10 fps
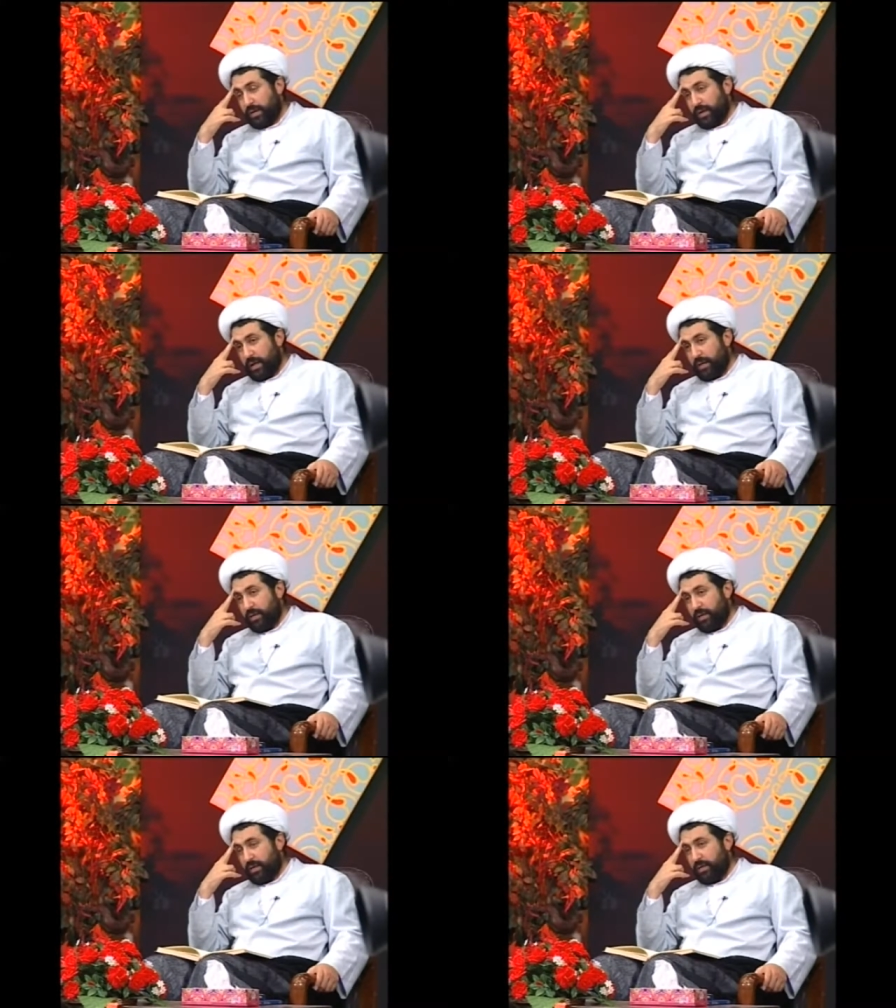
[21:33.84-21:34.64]

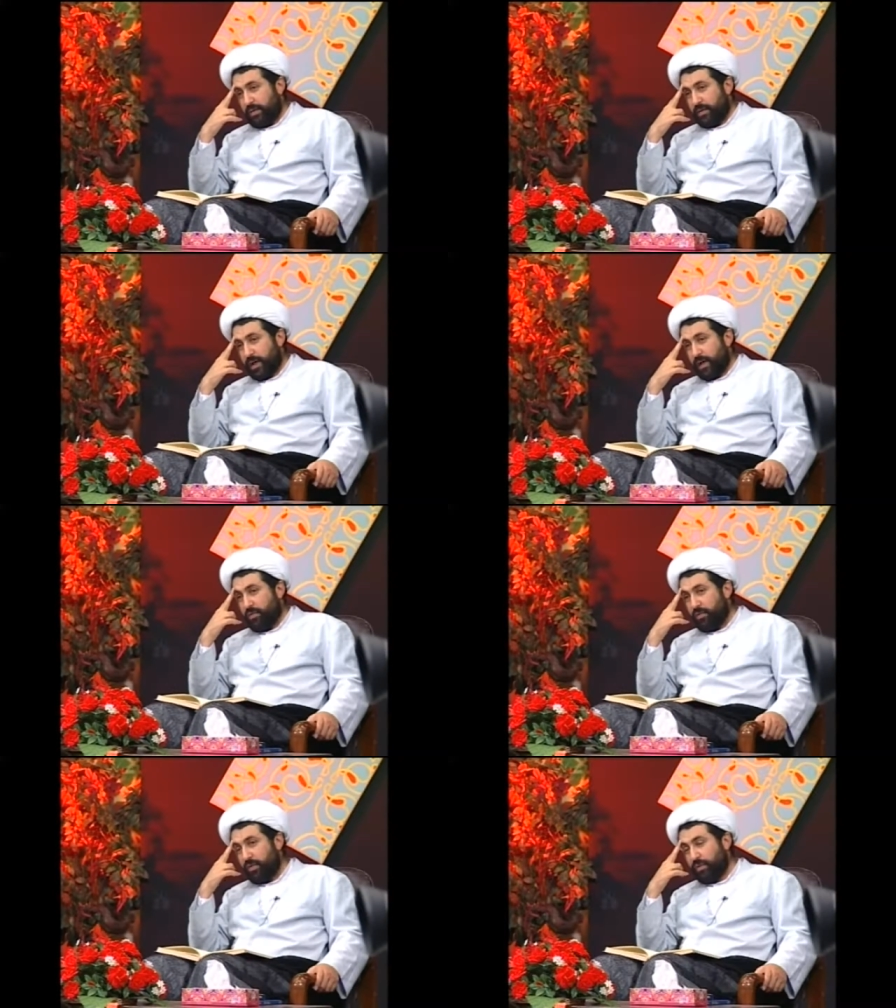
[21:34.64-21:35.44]
And I
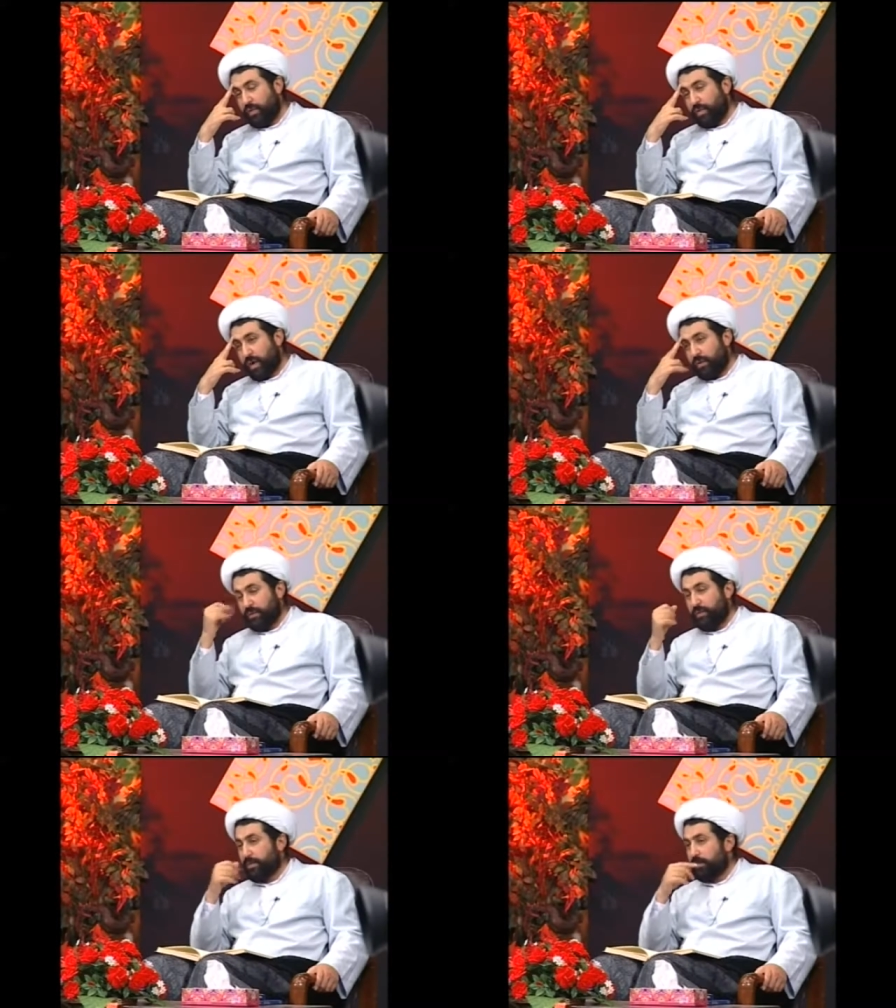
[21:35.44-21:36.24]
don't know if you are
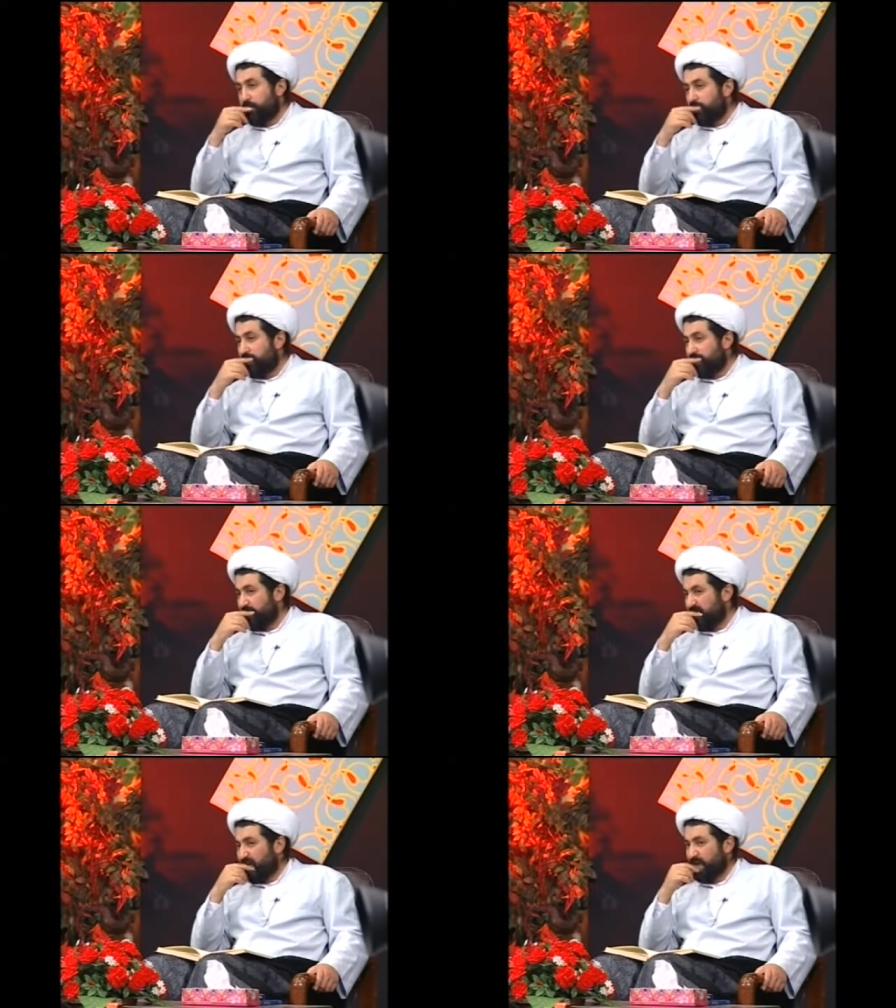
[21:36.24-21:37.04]

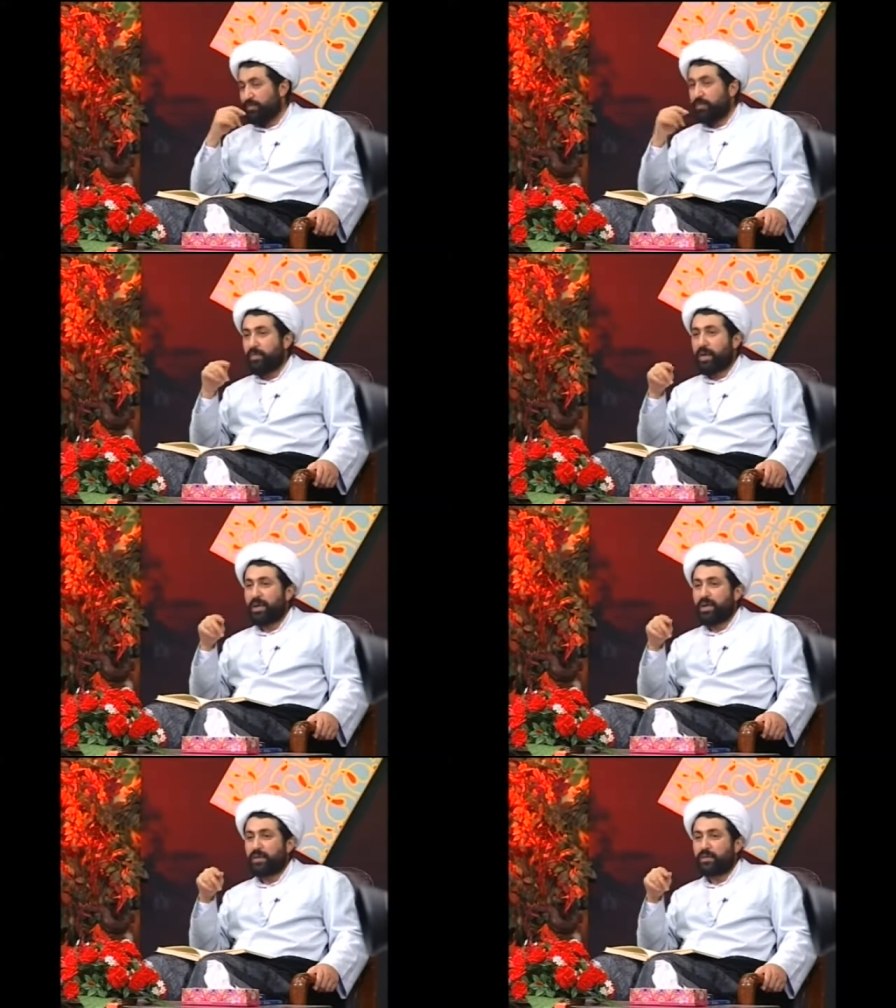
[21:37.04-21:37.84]

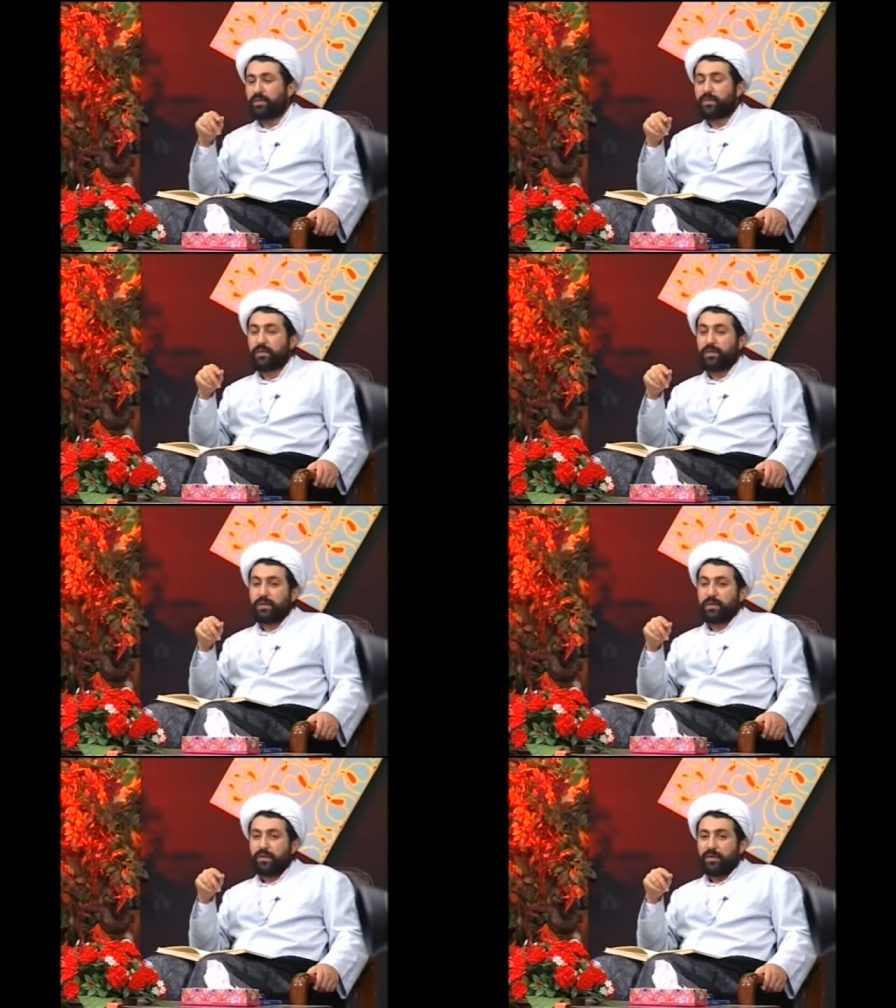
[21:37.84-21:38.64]
familiar
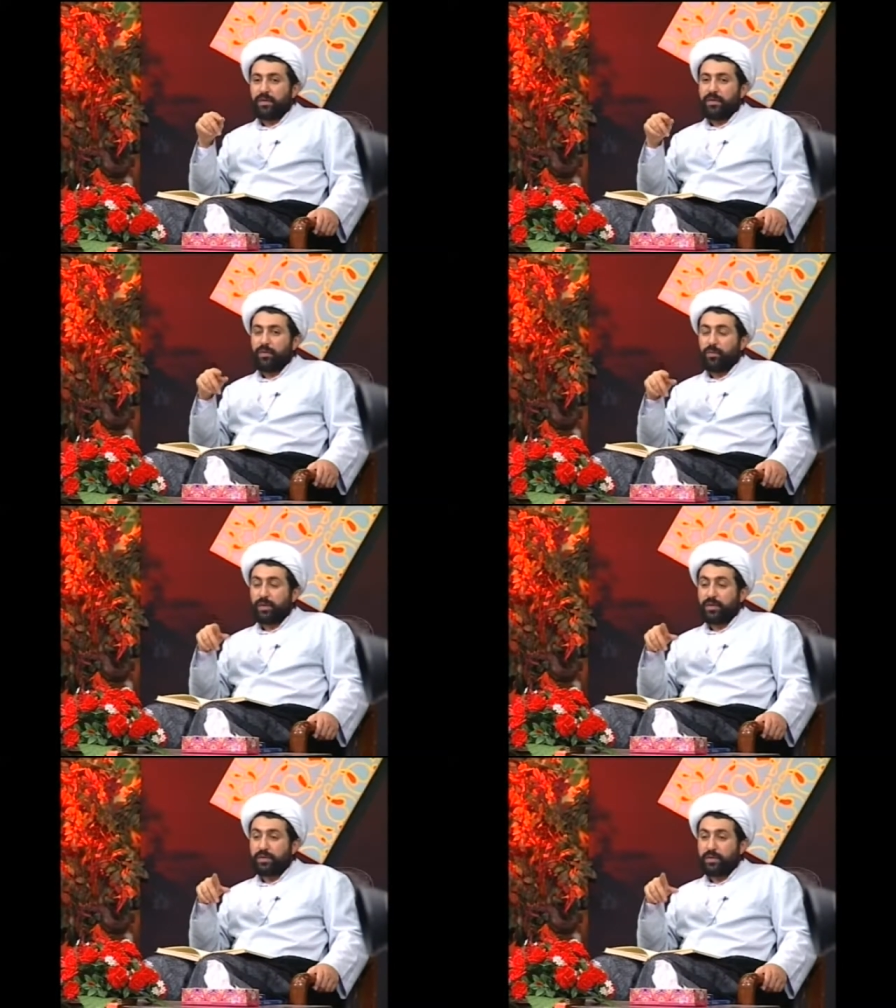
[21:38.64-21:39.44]

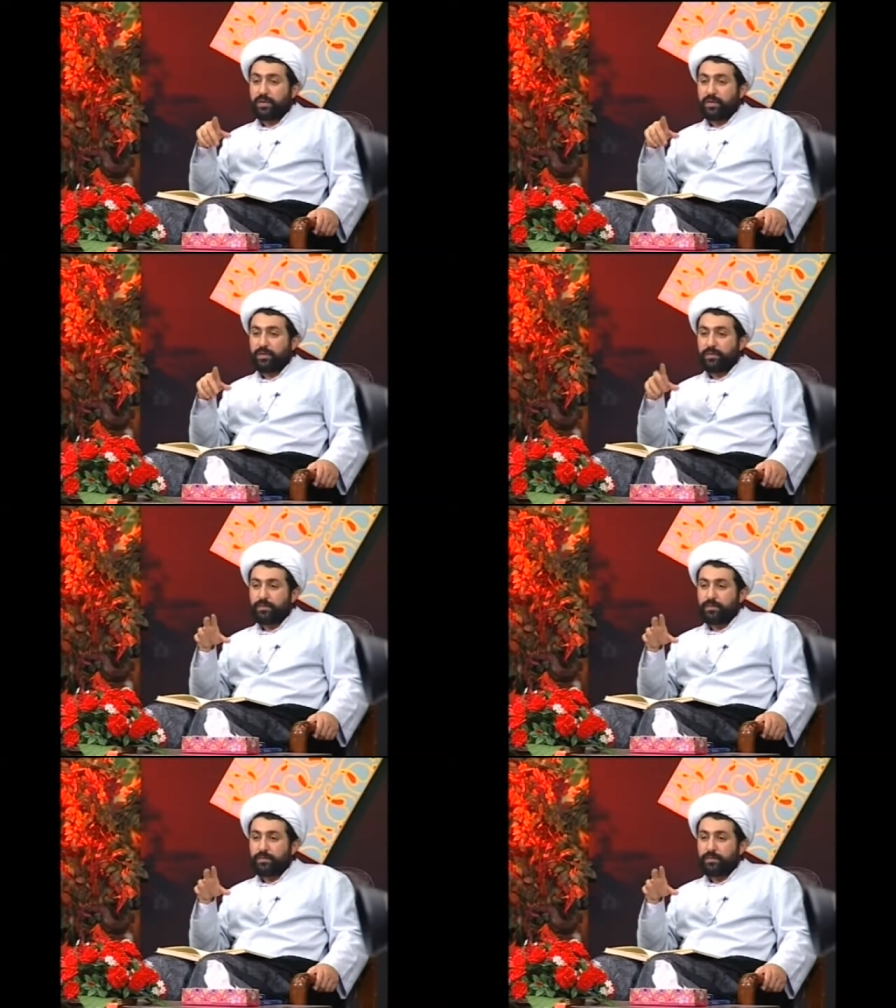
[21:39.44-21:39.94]
with uh,